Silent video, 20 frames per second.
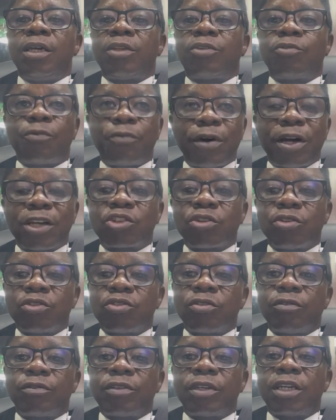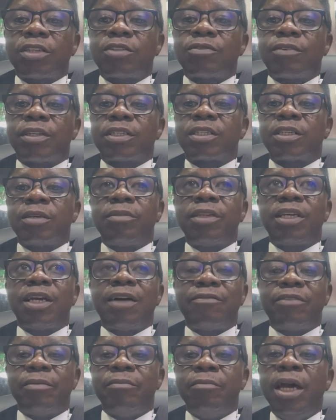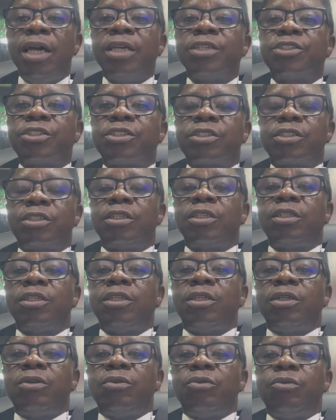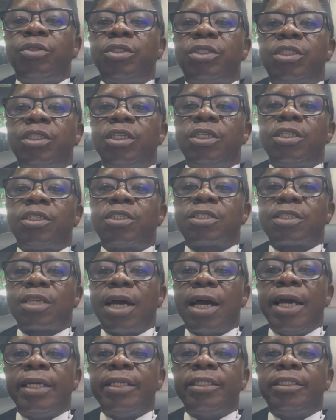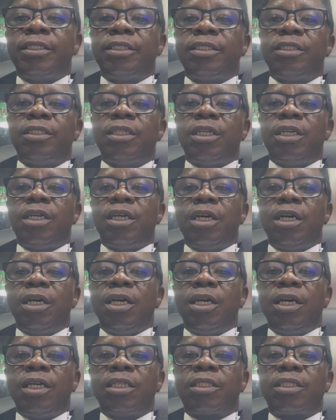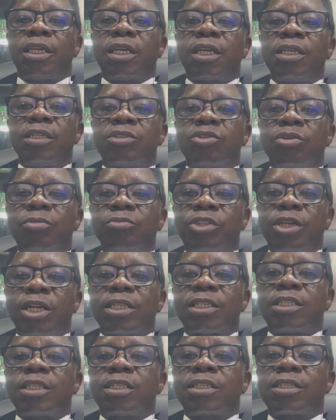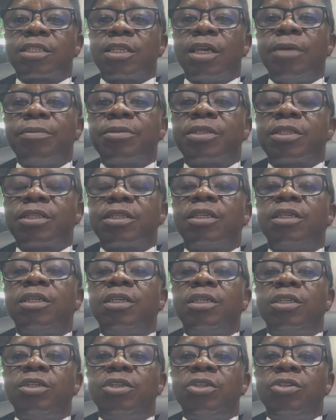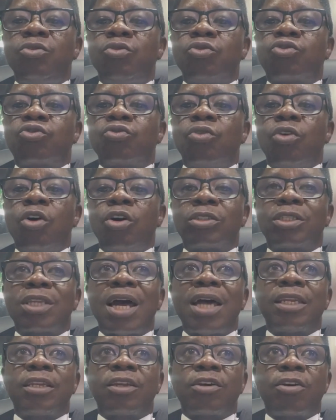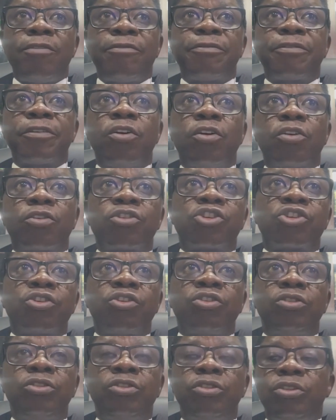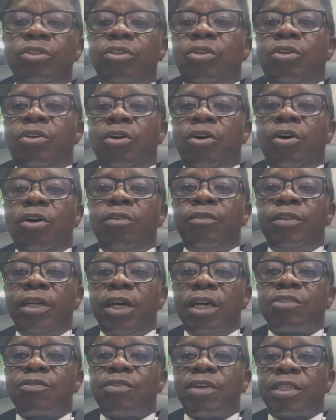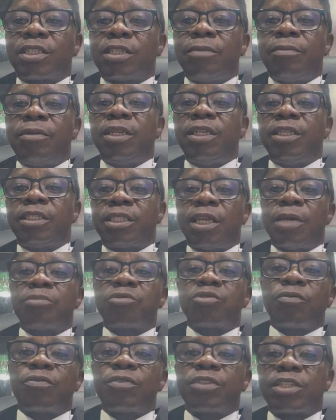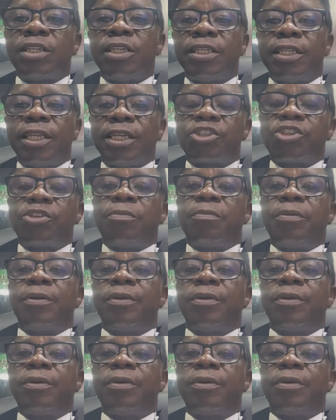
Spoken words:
two factions of the House of Assembly have emerged, with each side taking some drastic steps, you know, to alter the configuration of the House of Assembly in terms of its leadership.